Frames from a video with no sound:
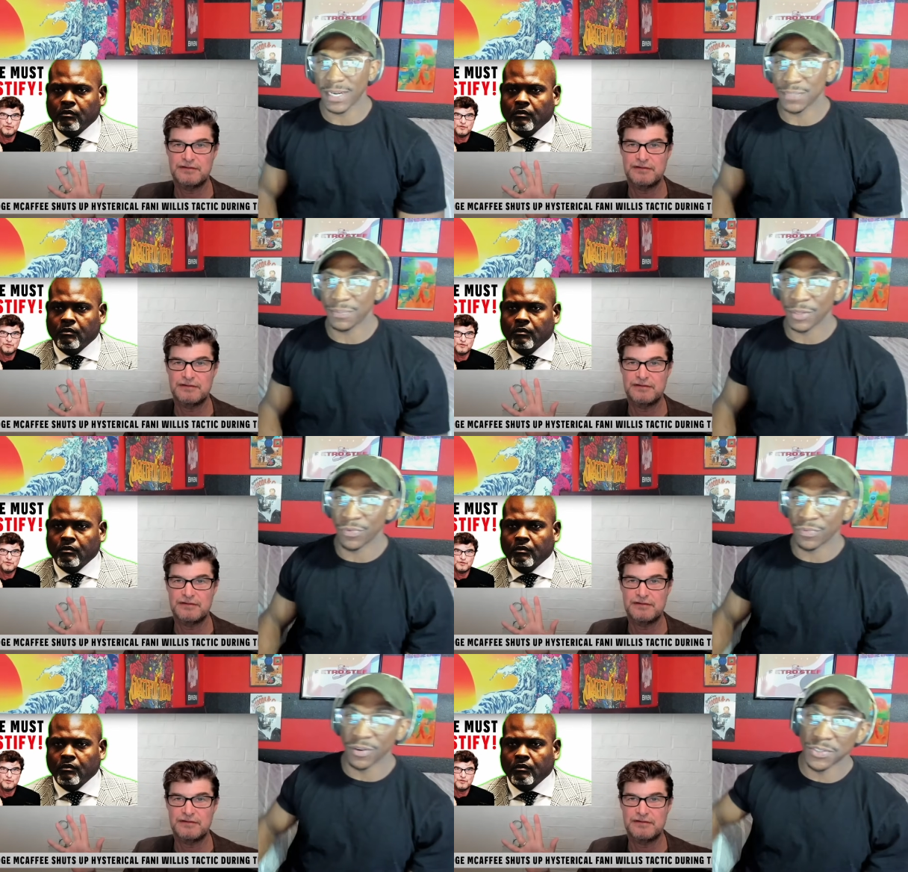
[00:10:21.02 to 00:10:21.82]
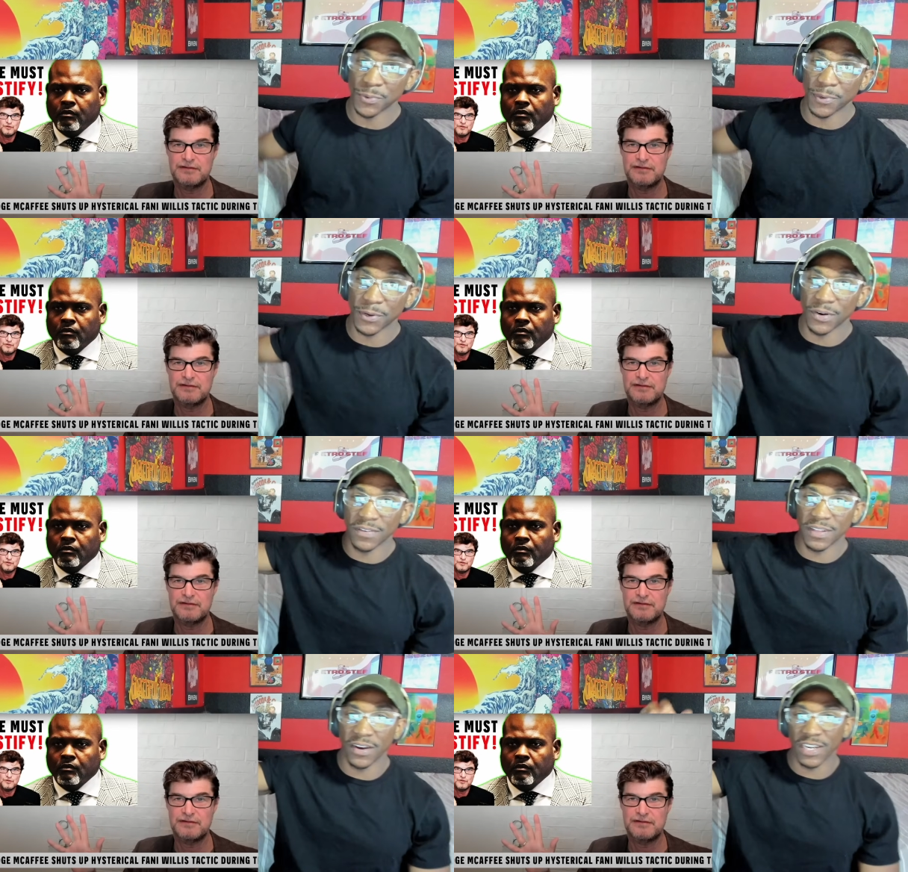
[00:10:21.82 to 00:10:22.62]
Speaker 1: box below for those of you who want to go
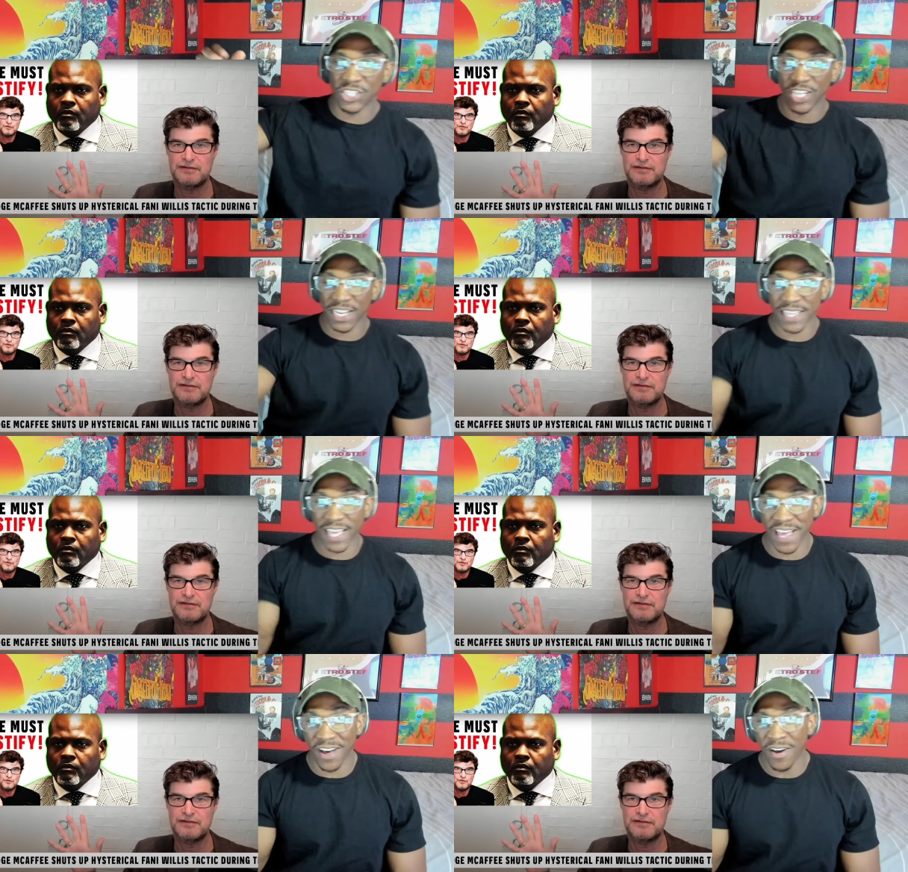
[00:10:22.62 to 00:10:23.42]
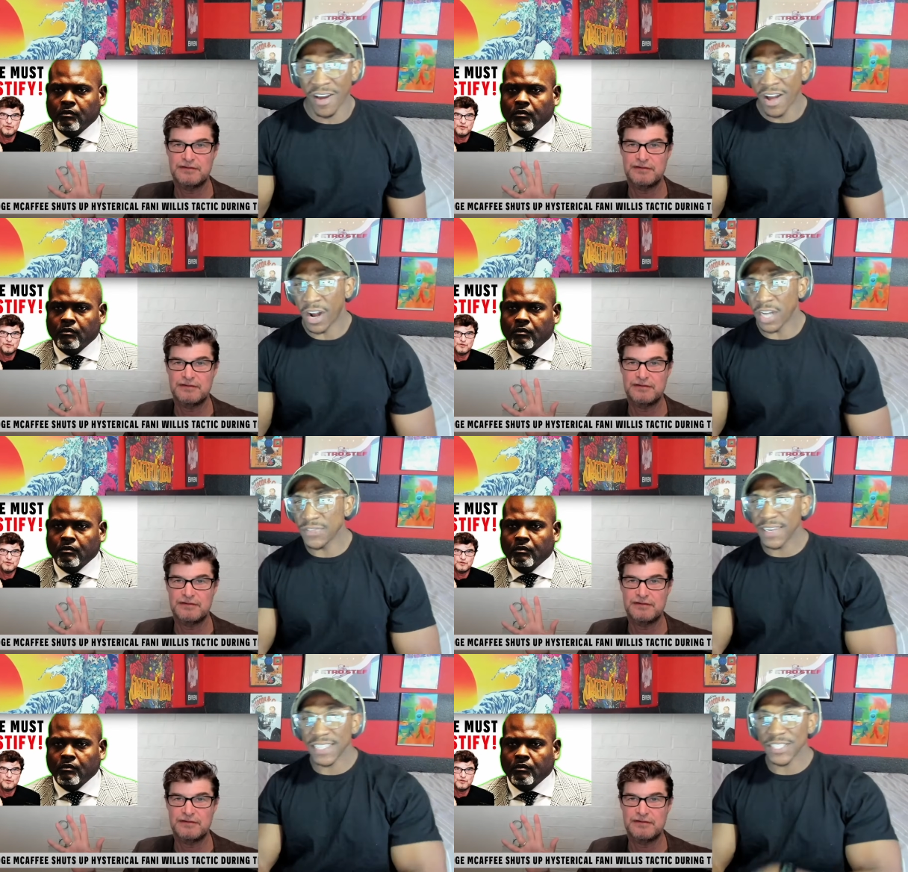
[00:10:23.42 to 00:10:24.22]
over there and check that out. I
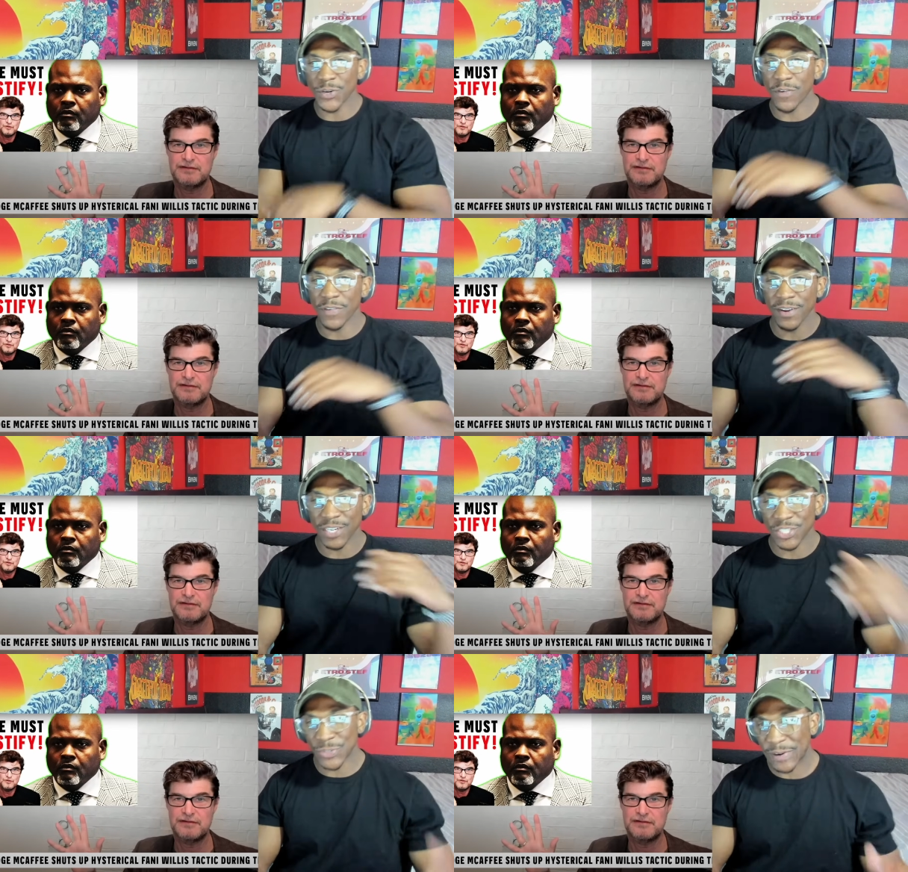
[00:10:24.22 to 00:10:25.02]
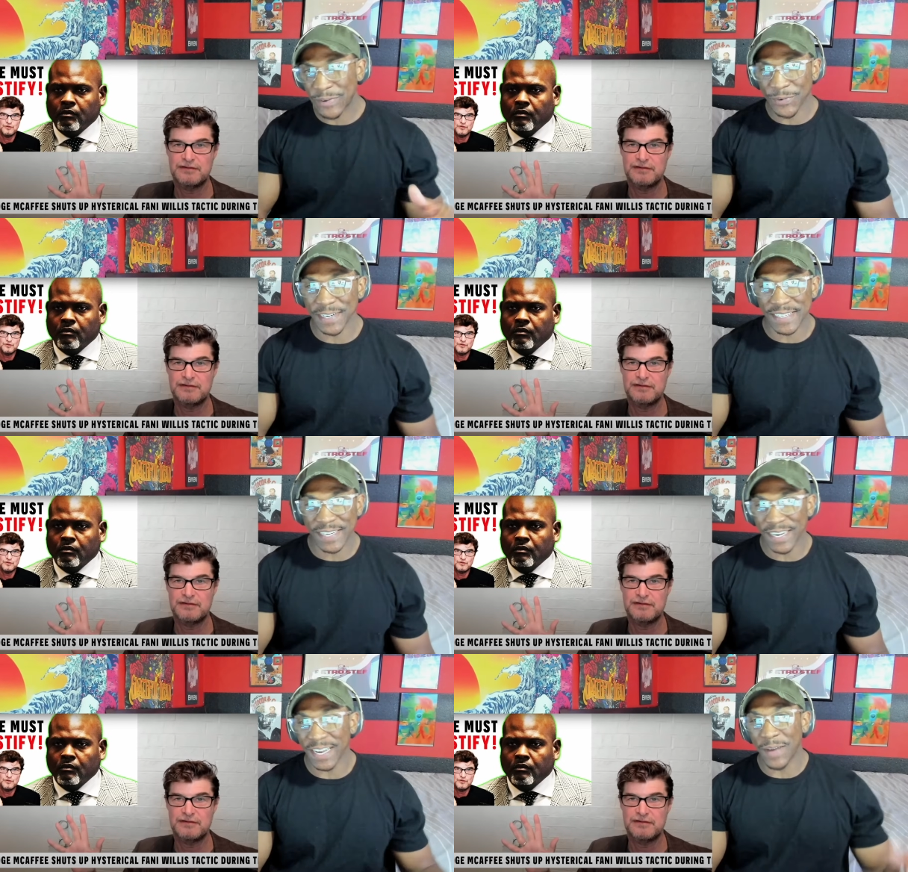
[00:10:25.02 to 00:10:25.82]
for you guys to go over there and show our friend
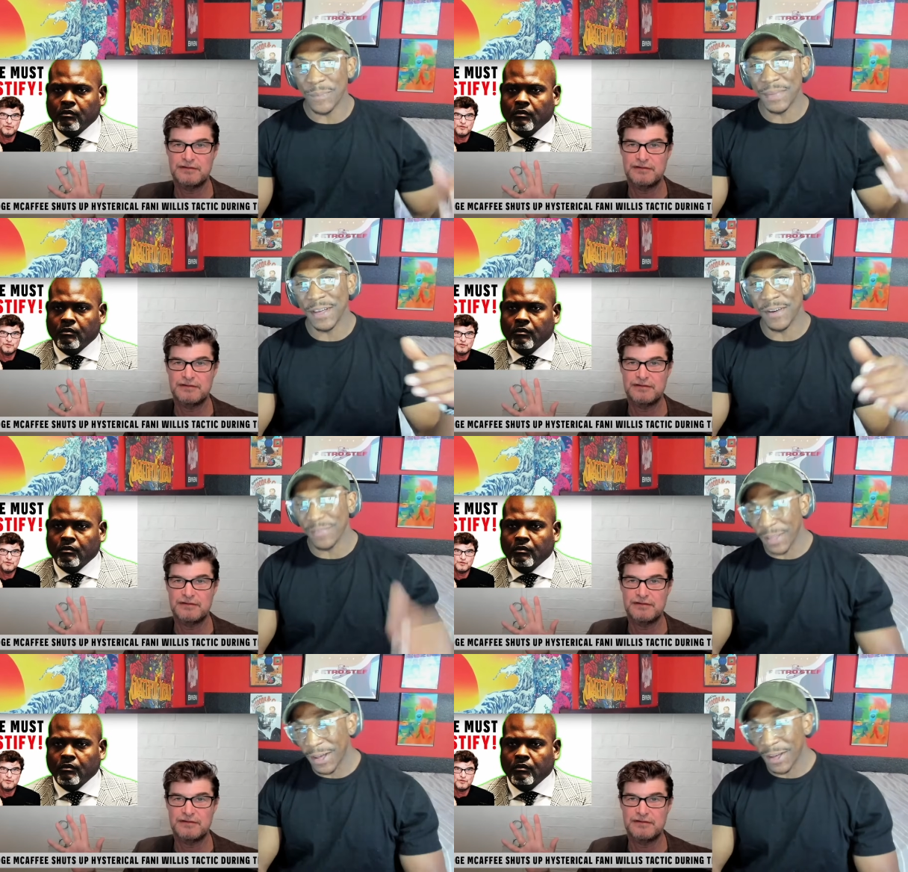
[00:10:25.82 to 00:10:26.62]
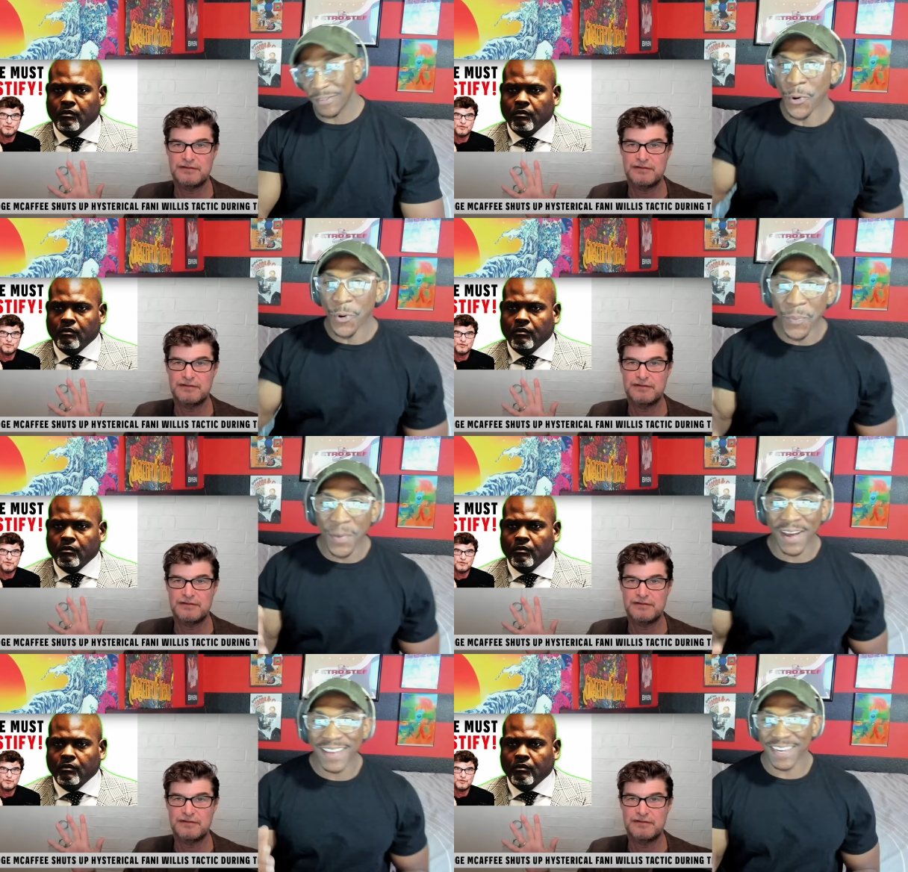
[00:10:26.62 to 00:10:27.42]
Doug a bit of love. Oh
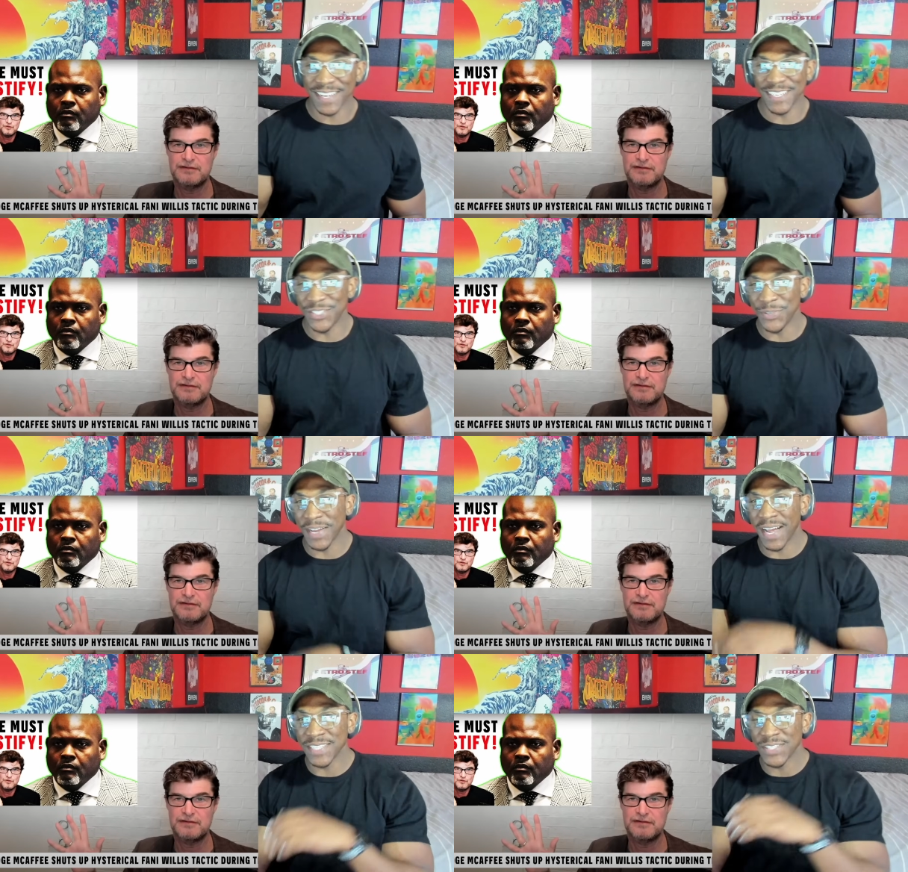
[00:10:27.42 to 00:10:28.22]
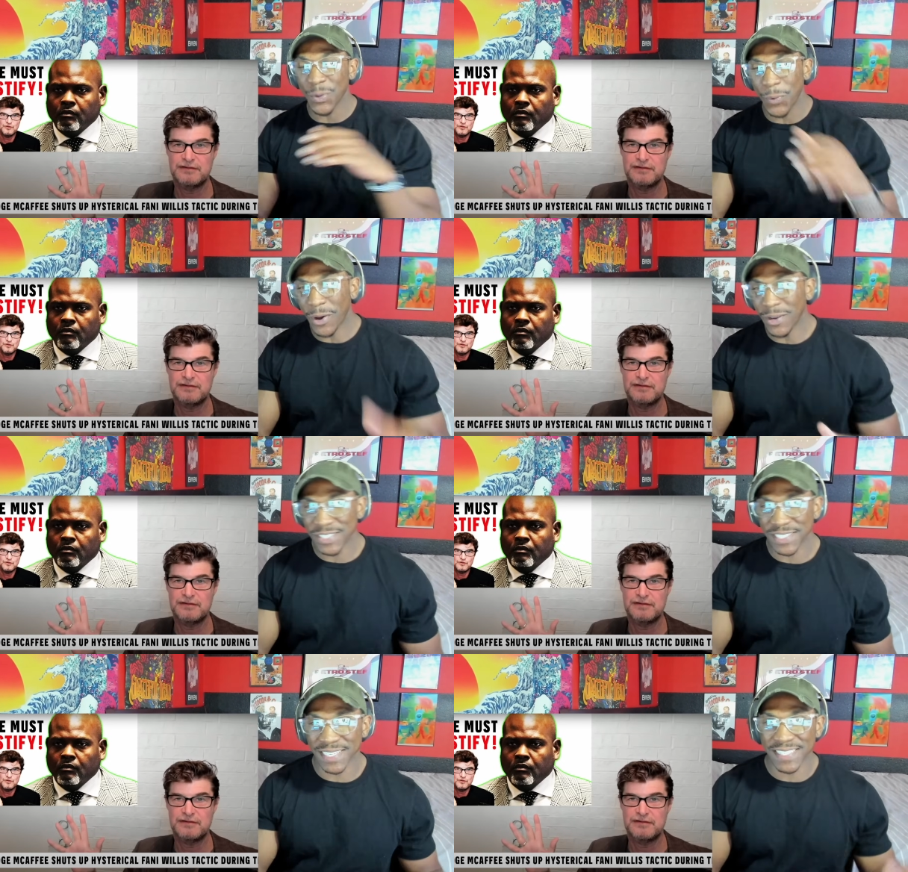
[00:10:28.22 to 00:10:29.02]
my goodness, you guys. The walls
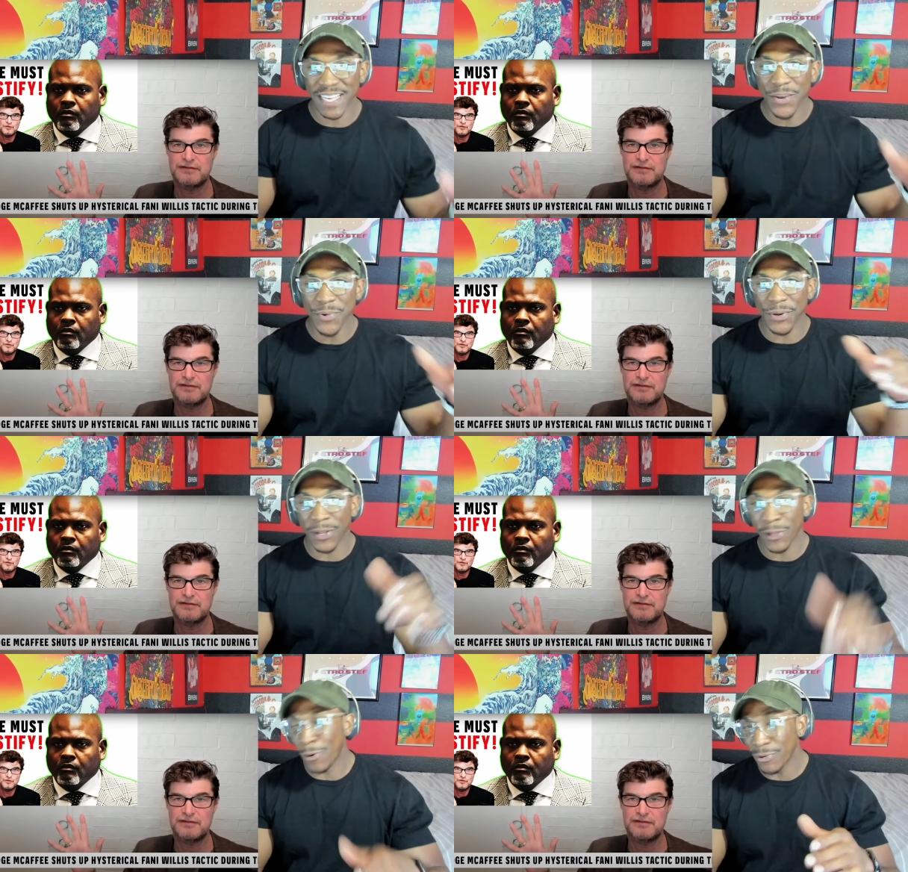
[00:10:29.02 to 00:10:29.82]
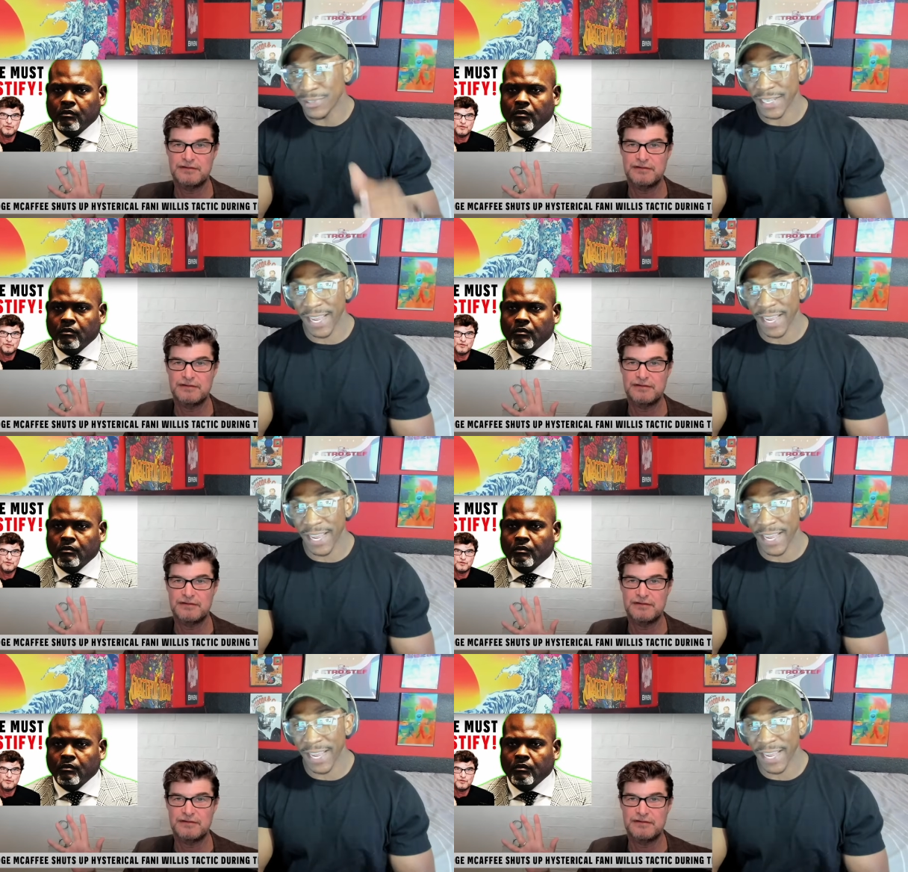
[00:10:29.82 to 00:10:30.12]
just continue to close